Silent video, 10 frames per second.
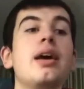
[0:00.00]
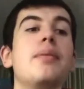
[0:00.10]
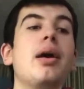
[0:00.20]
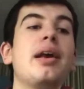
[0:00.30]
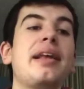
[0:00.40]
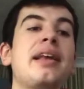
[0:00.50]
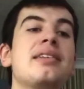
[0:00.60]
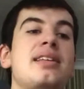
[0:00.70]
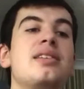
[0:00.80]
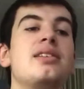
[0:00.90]
Monkey King,
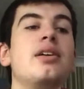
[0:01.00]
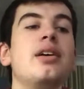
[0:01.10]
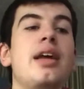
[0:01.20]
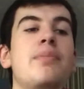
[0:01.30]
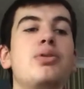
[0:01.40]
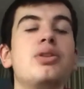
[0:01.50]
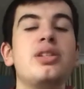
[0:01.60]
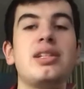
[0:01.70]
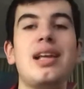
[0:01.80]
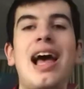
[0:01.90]
Sinister, Impus,